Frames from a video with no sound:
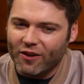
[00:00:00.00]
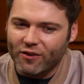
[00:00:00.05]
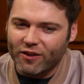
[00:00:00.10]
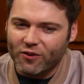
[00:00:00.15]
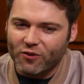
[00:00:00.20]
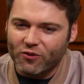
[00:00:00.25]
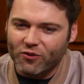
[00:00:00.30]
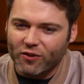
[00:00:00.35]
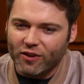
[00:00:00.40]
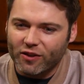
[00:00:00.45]
and
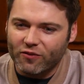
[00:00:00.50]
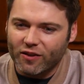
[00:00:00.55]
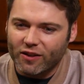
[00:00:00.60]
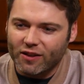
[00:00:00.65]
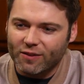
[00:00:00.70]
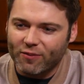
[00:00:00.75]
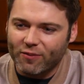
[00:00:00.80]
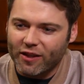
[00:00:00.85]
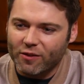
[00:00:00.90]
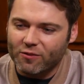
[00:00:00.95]
it was really fun
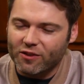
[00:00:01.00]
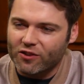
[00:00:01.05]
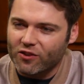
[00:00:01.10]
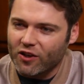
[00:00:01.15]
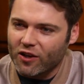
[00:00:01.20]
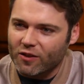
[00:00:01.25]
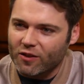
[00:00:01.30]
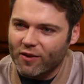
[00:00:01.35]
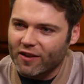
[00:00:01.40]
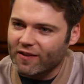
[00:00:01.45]
to be able to
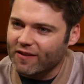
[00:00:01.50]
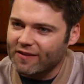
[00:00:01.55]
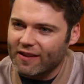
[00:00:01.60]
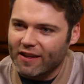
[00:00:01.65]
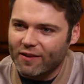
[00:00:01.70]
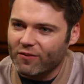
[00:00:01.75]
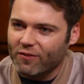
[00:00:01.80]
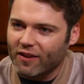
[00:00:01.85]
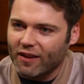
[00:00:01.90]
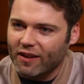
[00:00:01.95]
talk about the
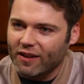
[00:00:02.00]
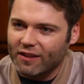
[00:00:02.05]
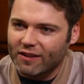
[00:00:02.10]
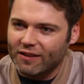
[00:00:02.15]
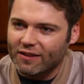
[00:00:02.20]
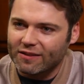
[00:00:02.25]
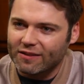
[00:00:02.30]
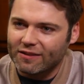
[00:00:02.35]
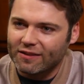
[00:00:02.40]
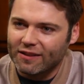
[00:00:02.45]
same
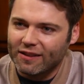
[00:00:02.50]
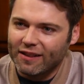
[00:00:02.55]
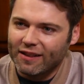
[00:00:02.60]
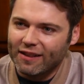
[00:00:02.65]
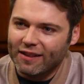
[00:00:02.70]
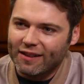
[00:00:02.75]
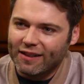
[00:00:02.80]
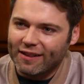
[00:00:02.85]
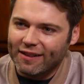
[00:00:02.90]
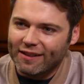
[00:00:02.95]
thing and.
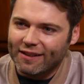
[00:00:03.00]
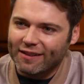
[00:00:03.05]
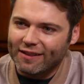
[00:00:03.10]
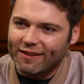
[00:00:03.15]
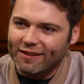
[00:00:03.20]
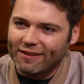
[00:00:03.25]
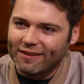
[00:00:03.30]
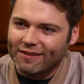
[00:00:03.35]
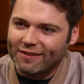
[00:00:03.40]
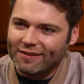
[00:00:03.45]
Uh,